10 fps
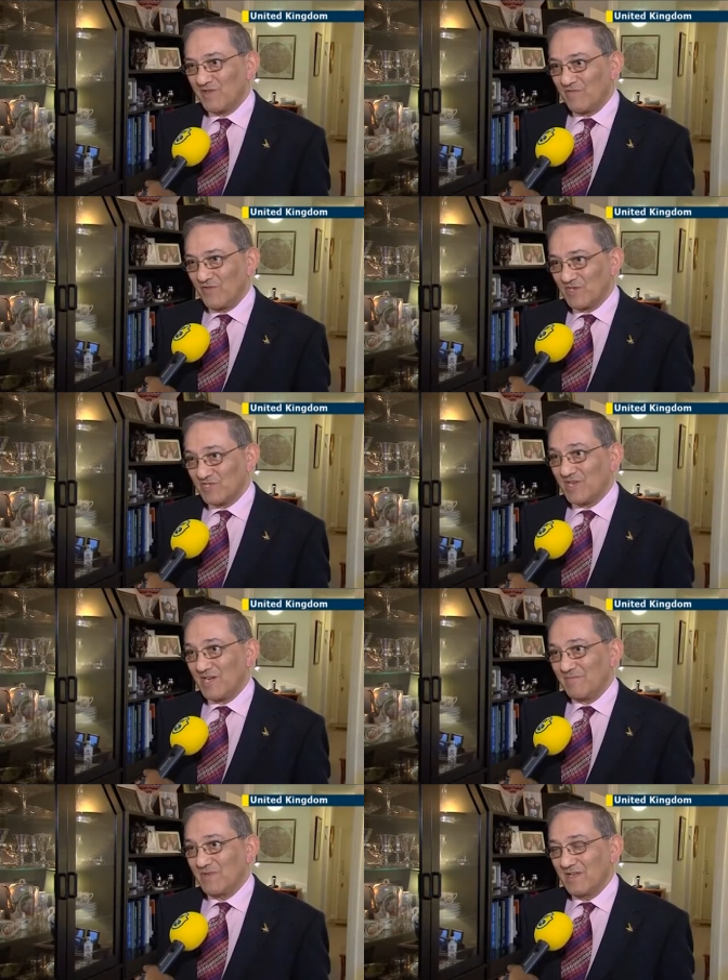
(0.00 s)
with the first
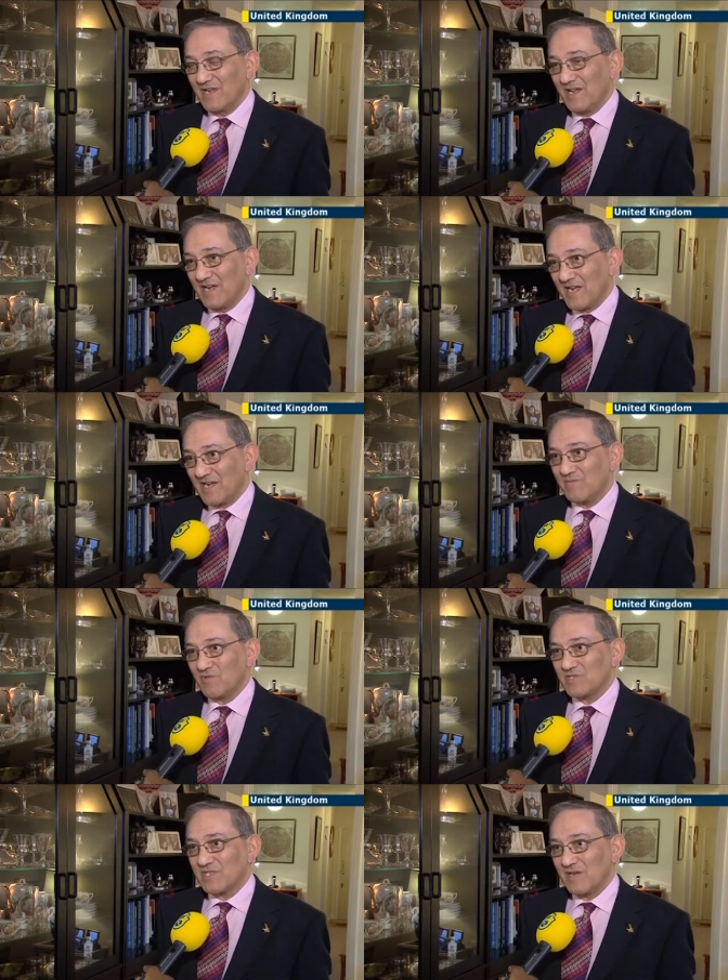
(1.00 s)
time an
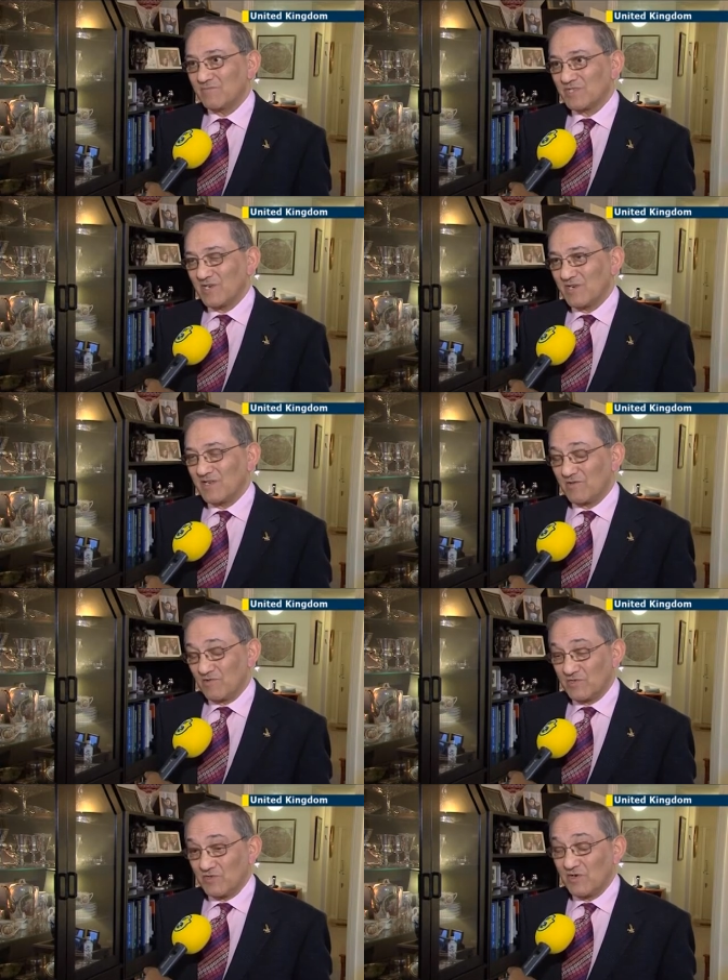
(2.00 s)
animal has come, certainly
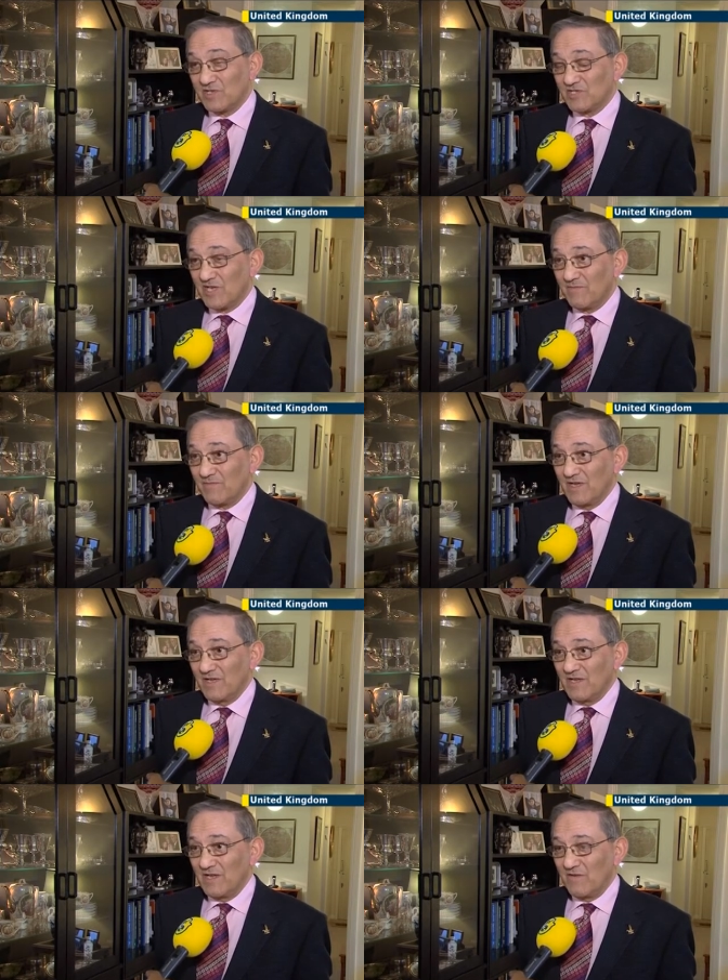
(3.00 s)
a, a dog has come
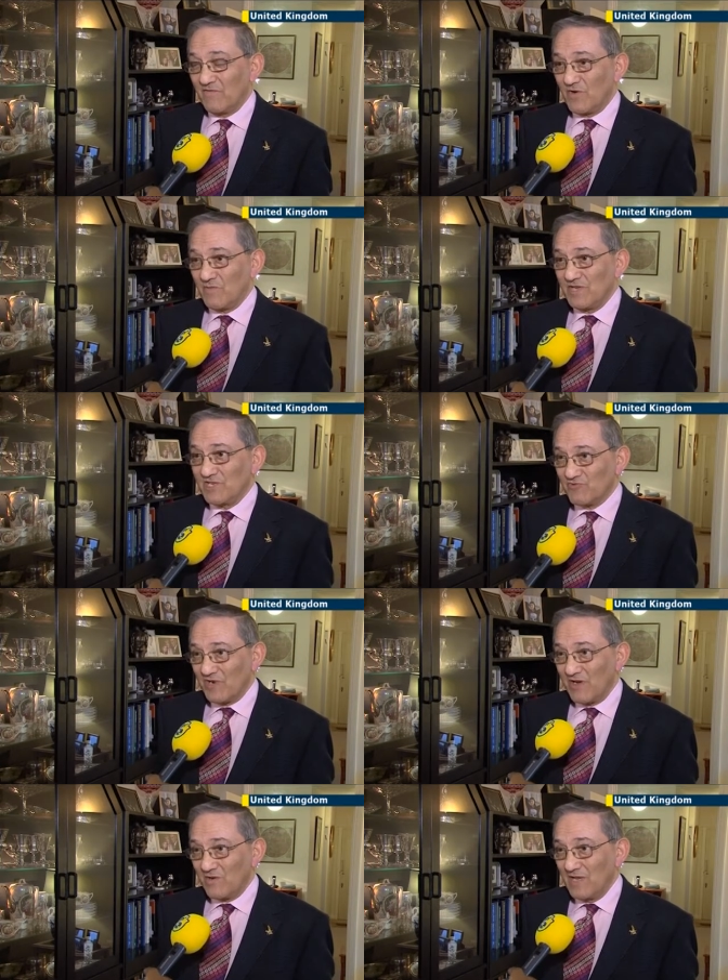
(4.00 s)
uh, from
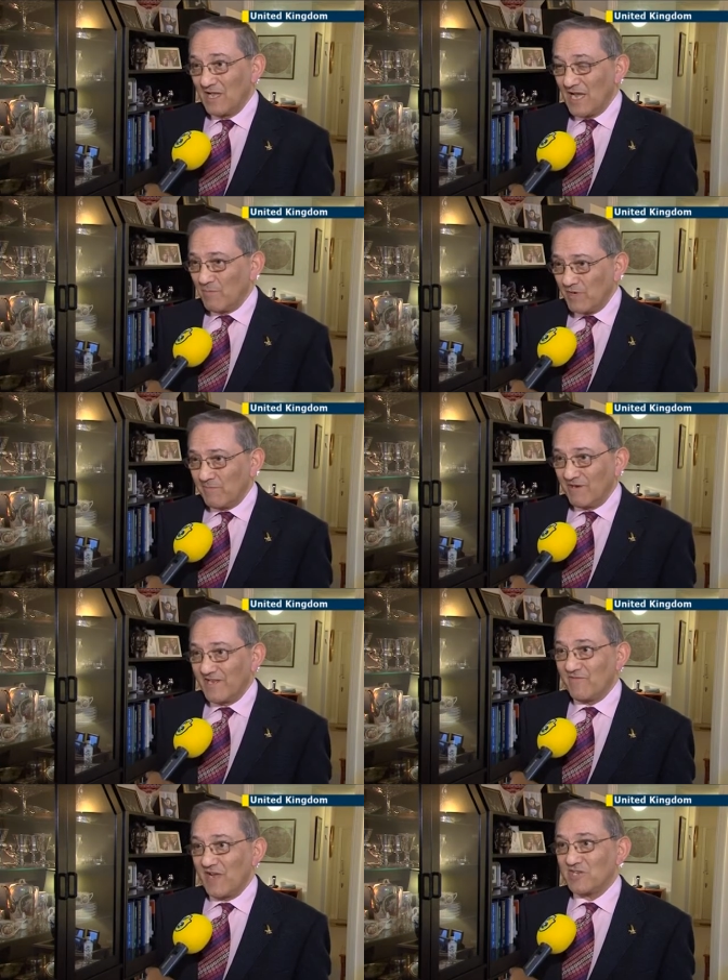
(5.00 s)
Israel, and we
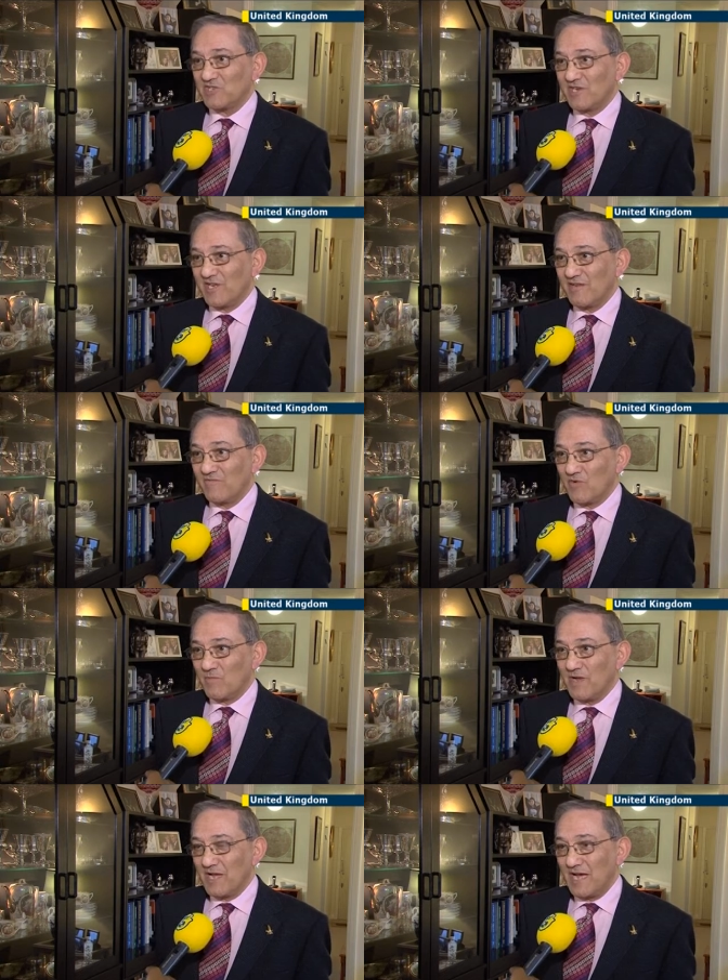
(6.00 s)
believe actually
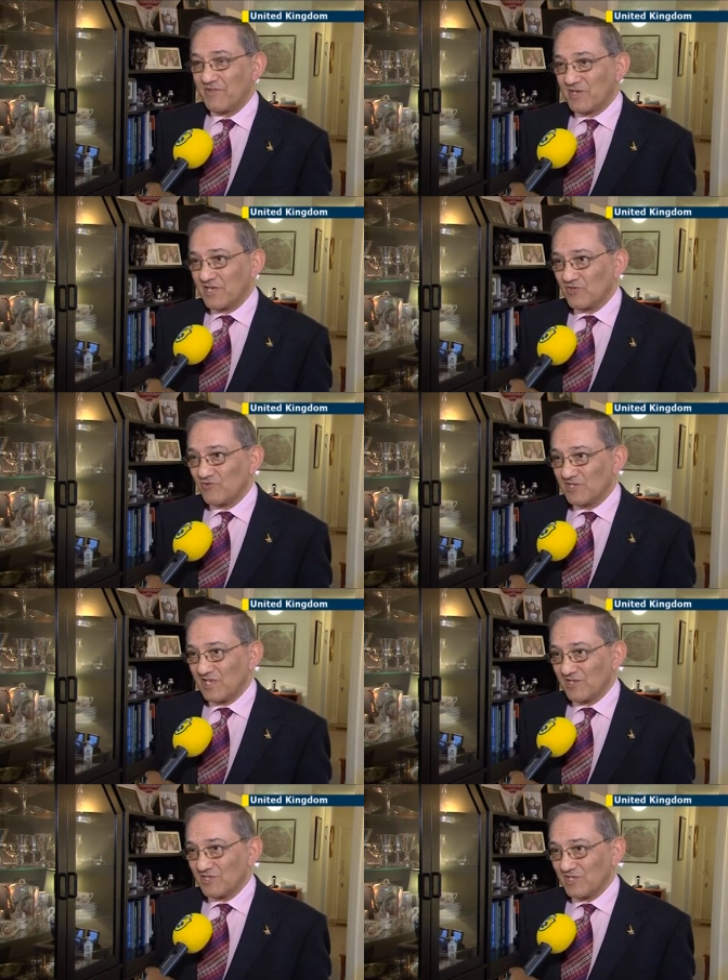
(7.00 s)
from other
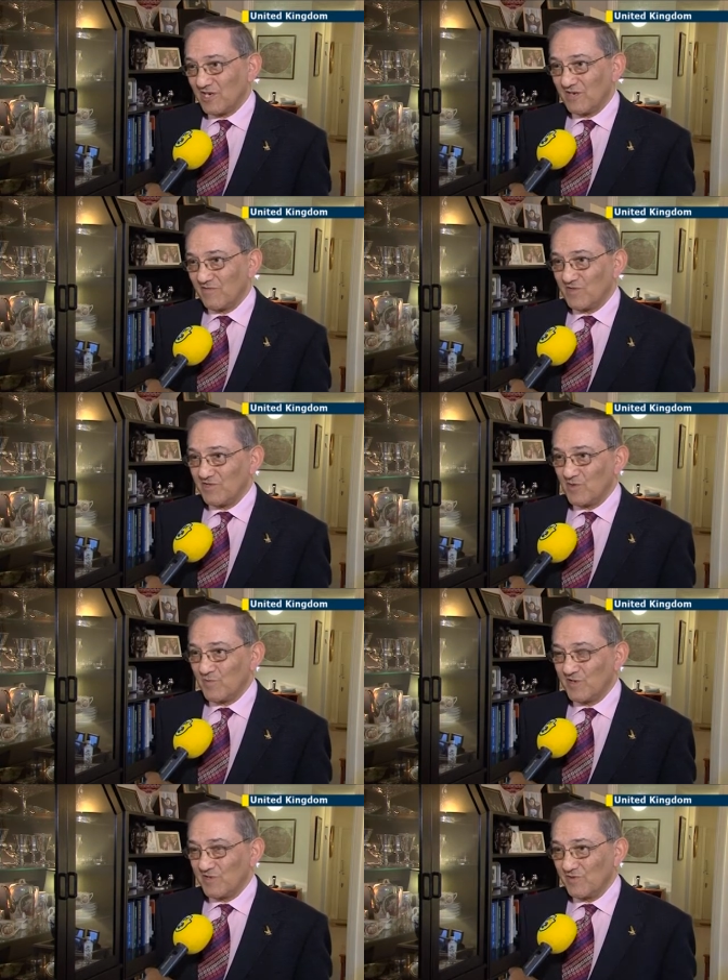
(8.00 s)
countries outside of the
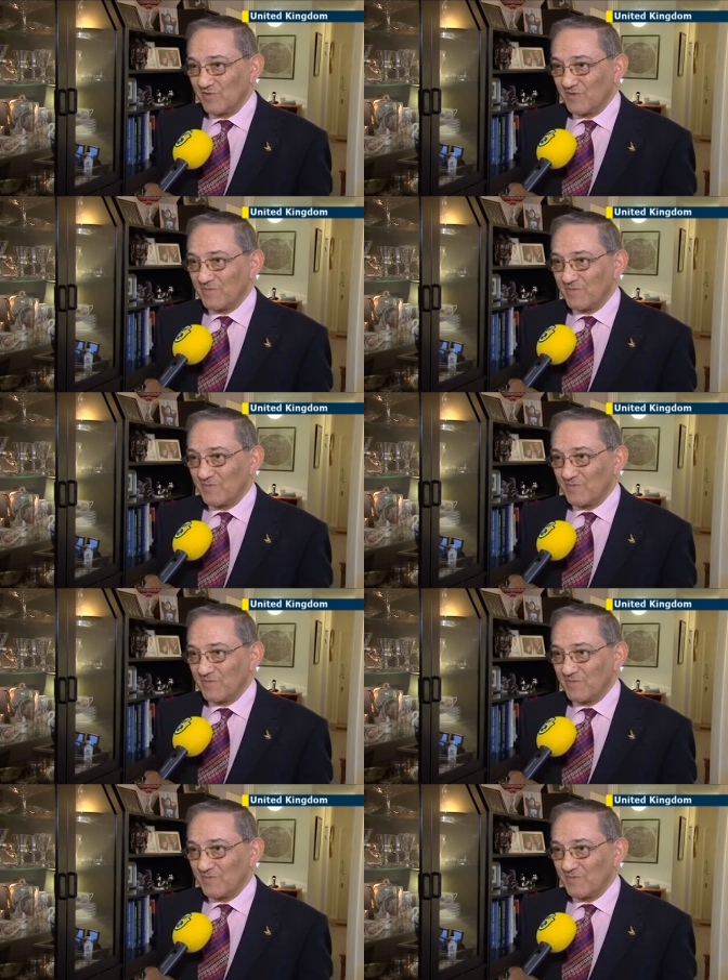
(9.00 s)
European